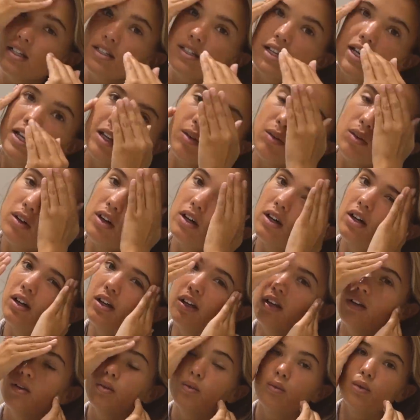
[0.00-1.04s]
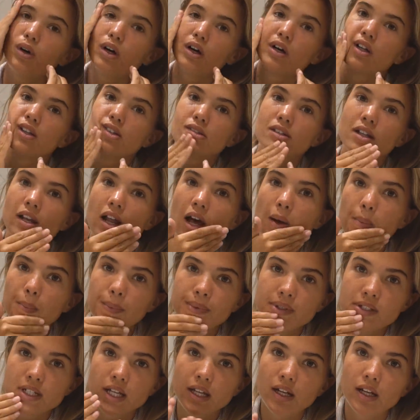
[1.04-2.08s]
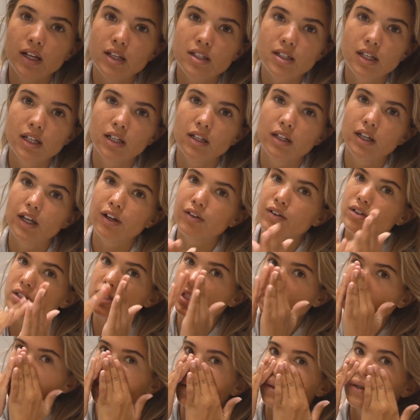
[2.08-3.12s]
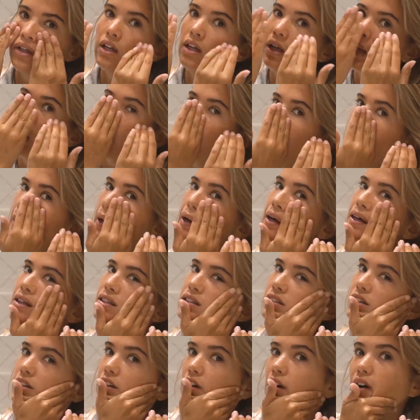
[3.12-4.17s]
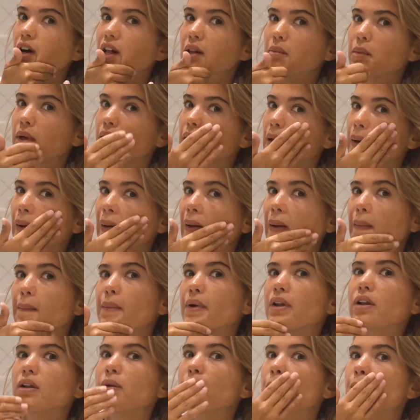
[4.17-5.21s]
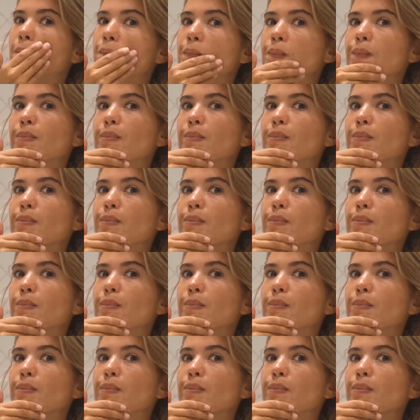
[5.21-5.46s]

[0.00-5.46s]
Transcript: does anyone want an updated skincare routine? Because, you know, I'll make it happen.